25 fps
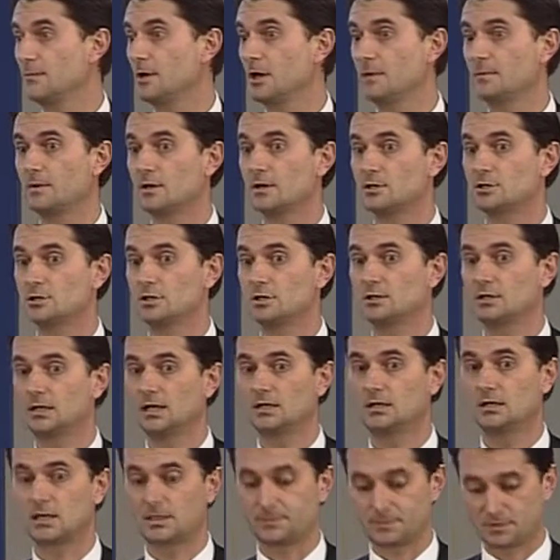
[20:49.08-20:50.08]

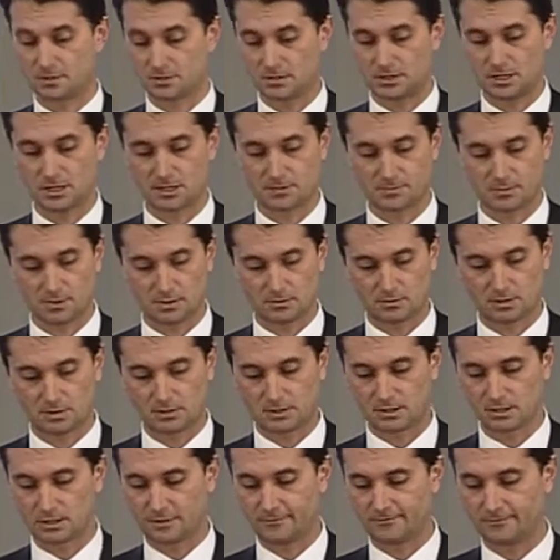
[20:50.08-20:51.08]
Education. We
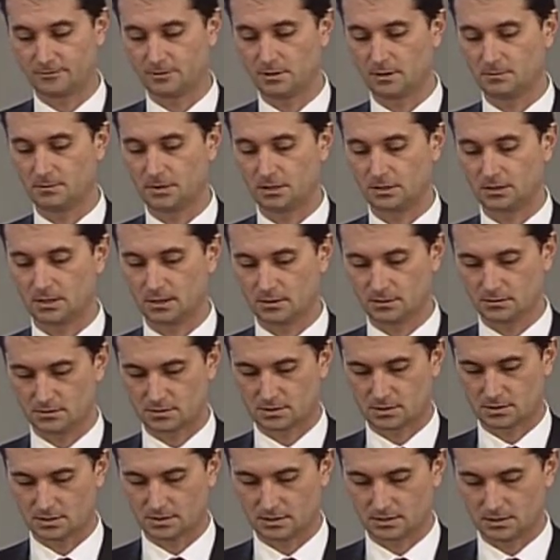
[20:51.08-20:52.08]
talked about
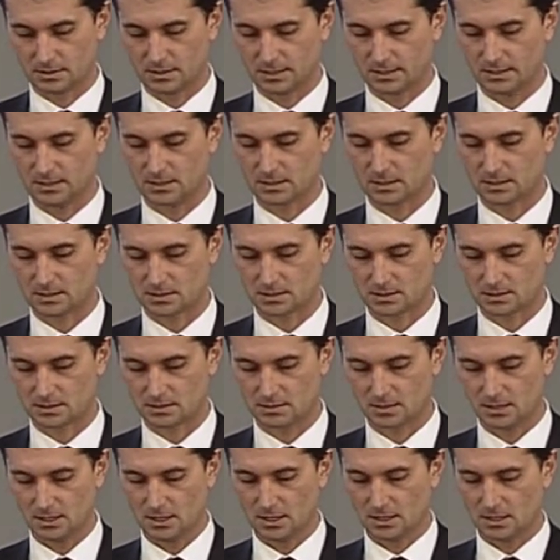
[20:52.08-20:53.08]
education a lot
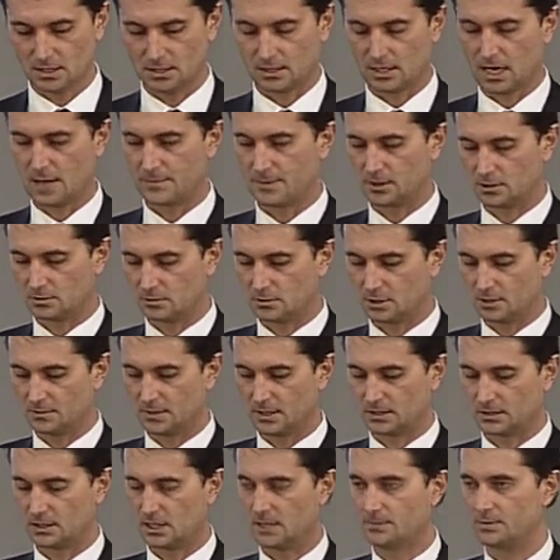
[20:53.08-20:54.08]
today, and this is
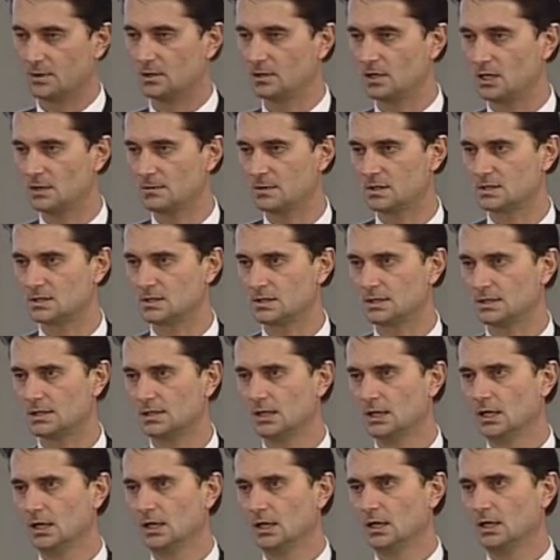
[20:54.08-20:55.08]
fundamental.
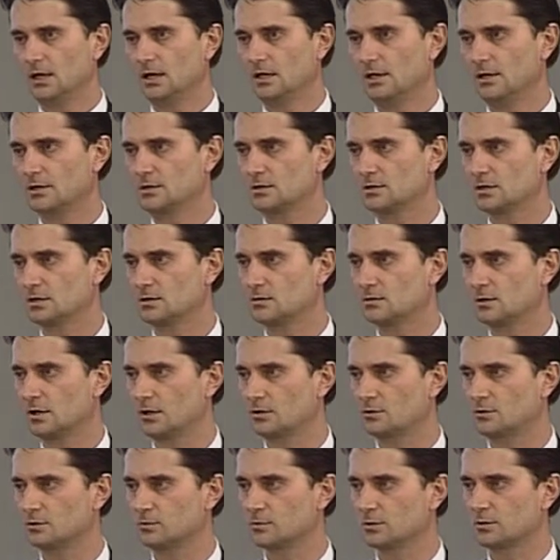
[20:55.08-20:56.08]
We should
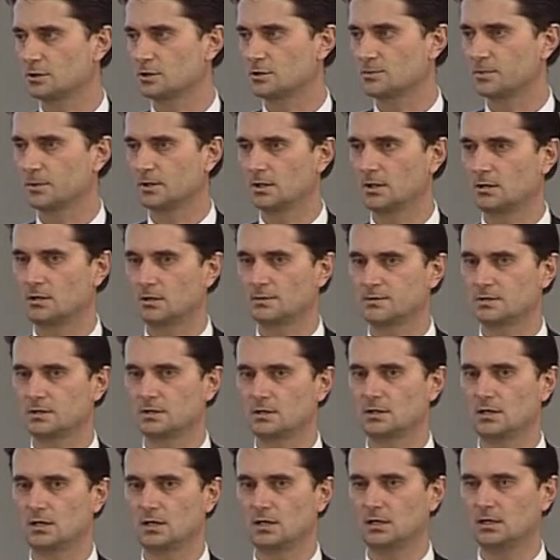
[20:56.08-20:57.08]
focus our attention
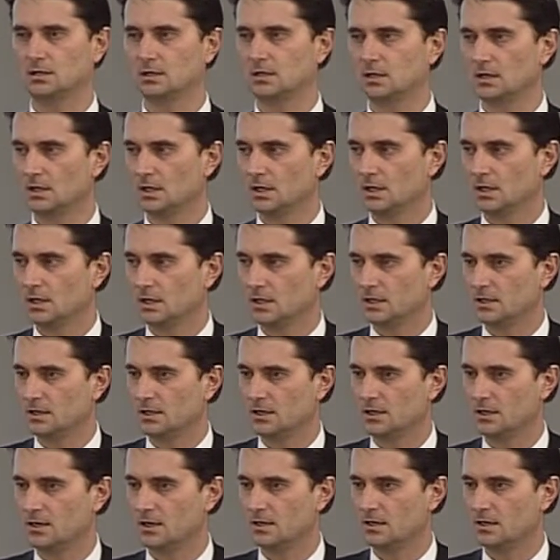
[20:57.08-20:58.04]
to this issue.